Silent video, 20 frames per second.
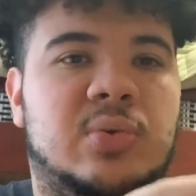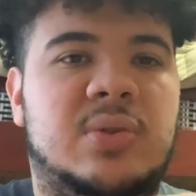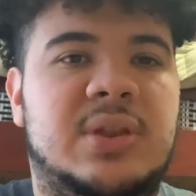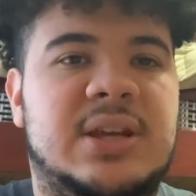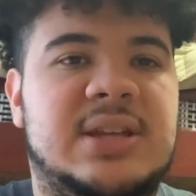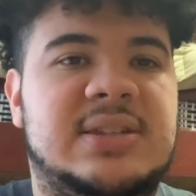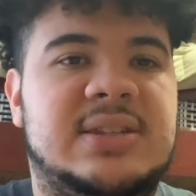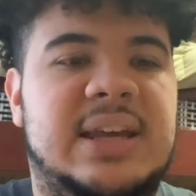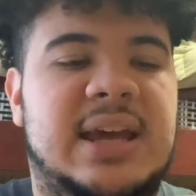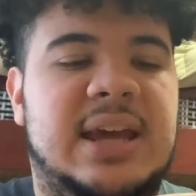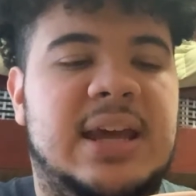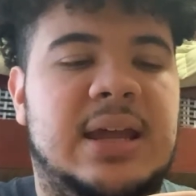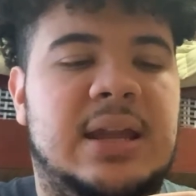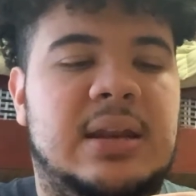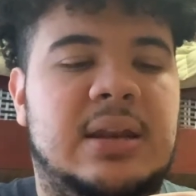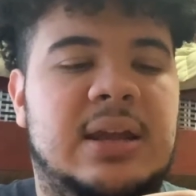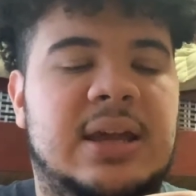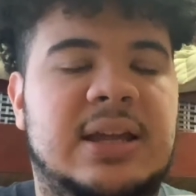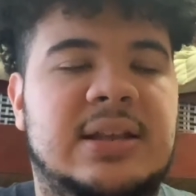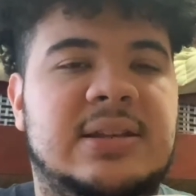this
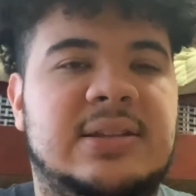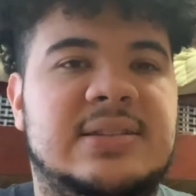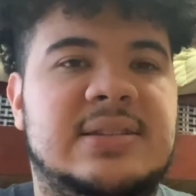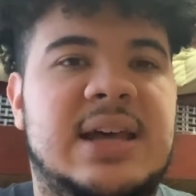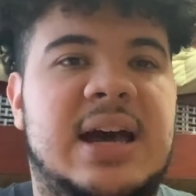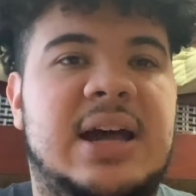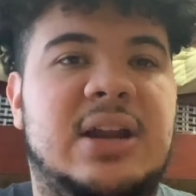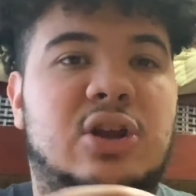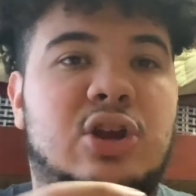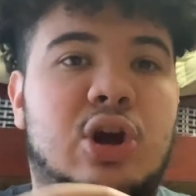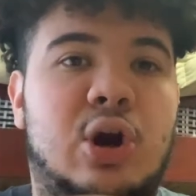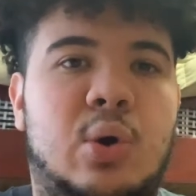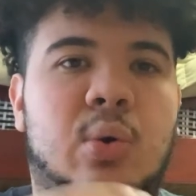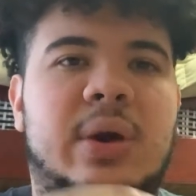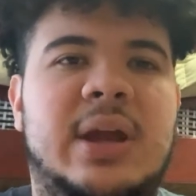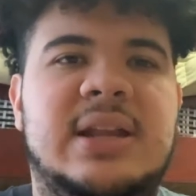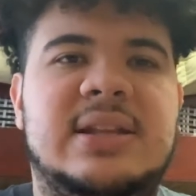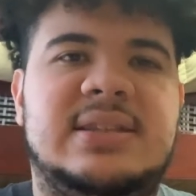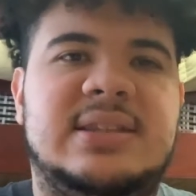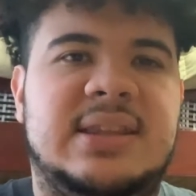and it does not go
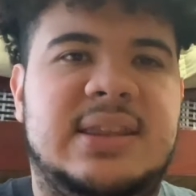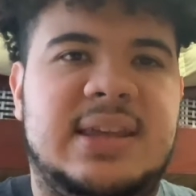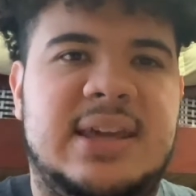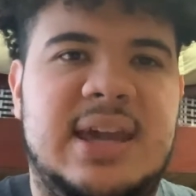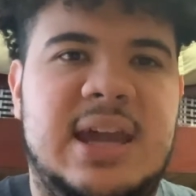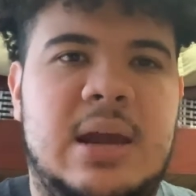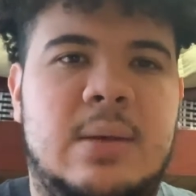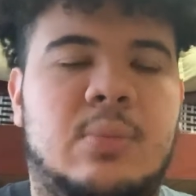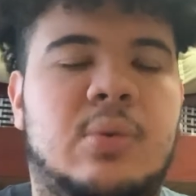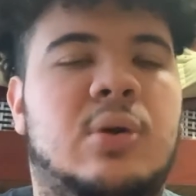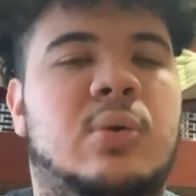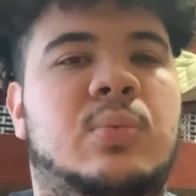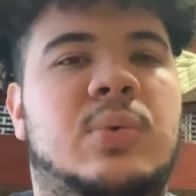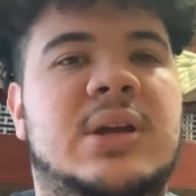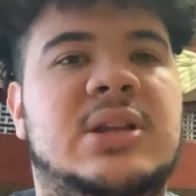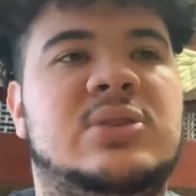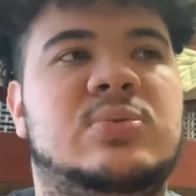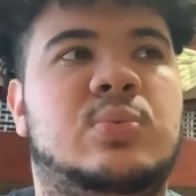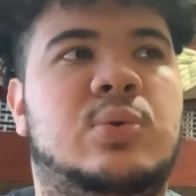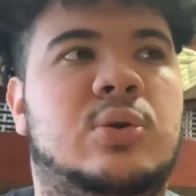into the camera,
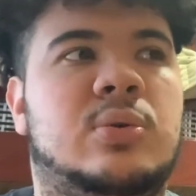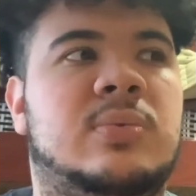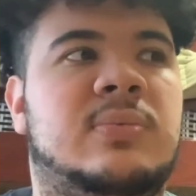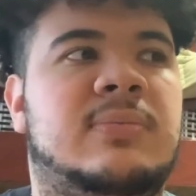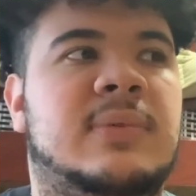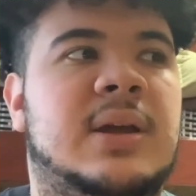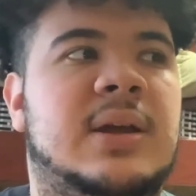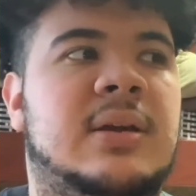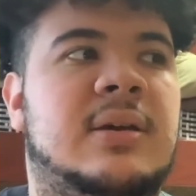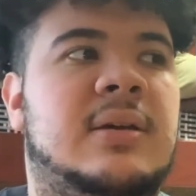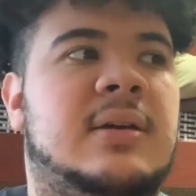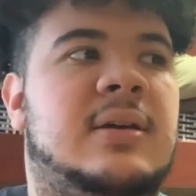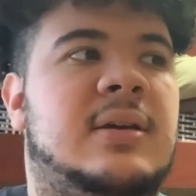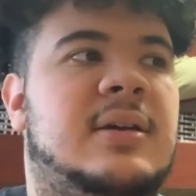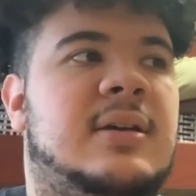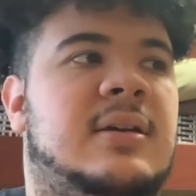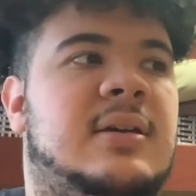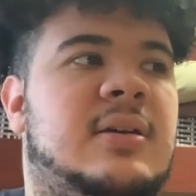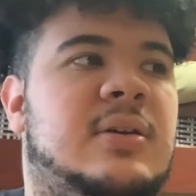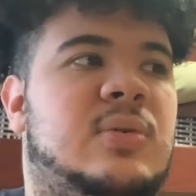which will
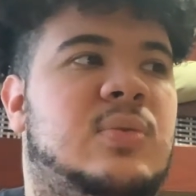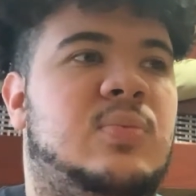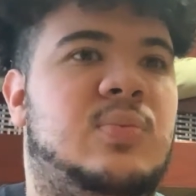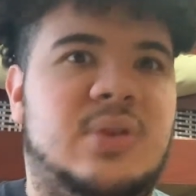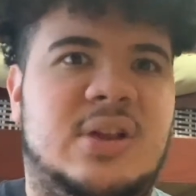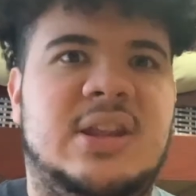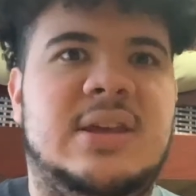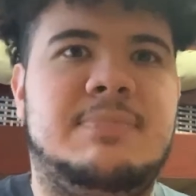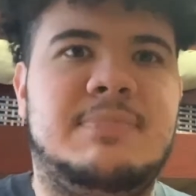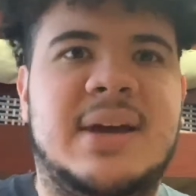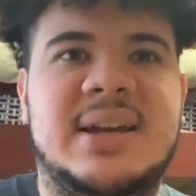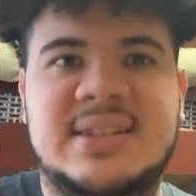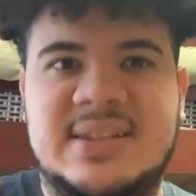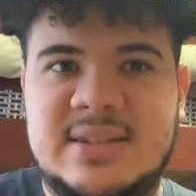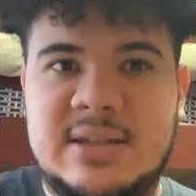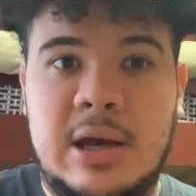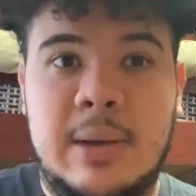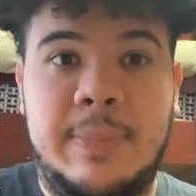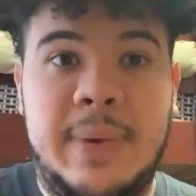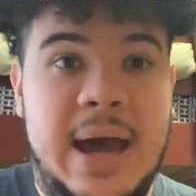really mess
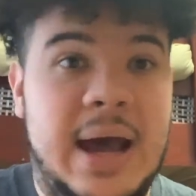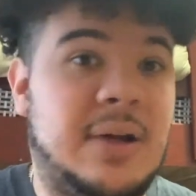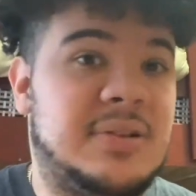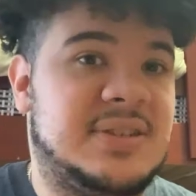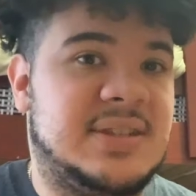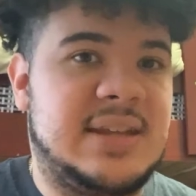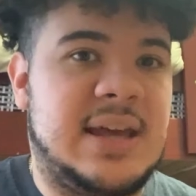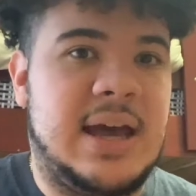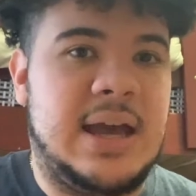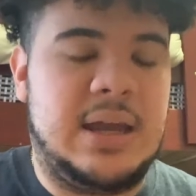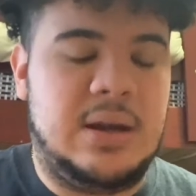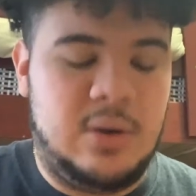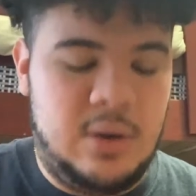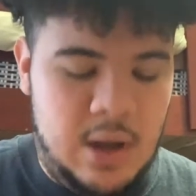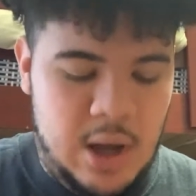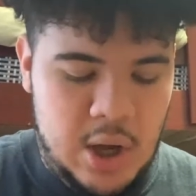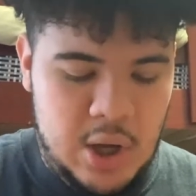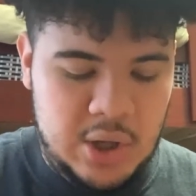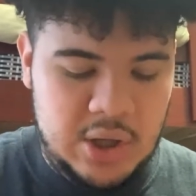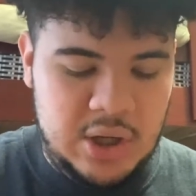up outside
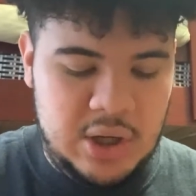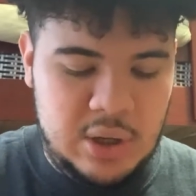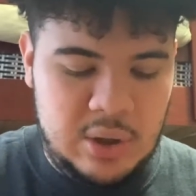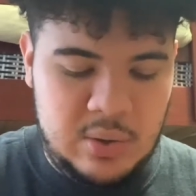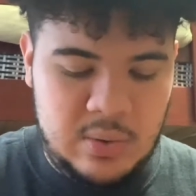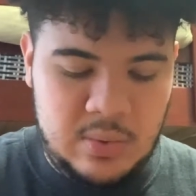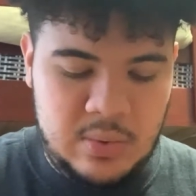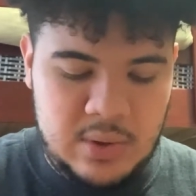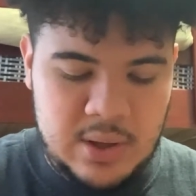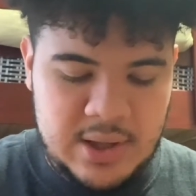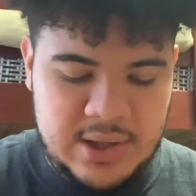audio.